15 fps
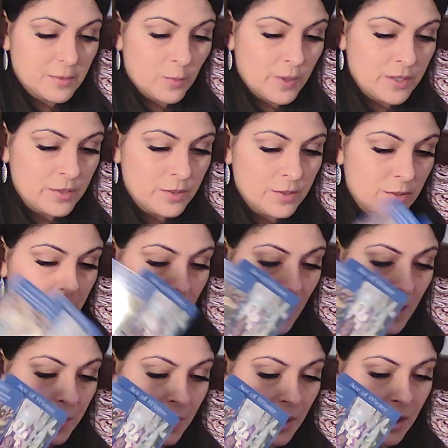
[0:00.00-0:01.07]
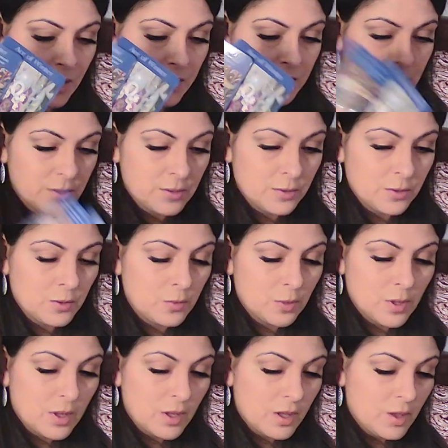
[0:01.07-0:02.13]
Winter, right behind you.
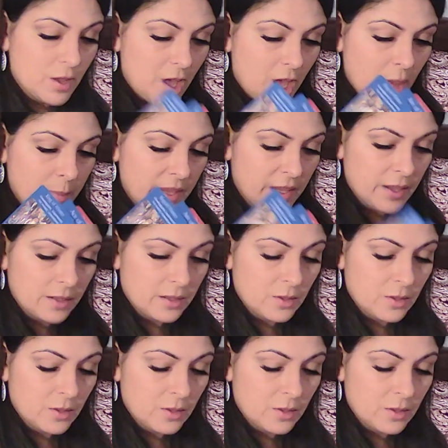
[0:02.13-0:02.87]
I mean,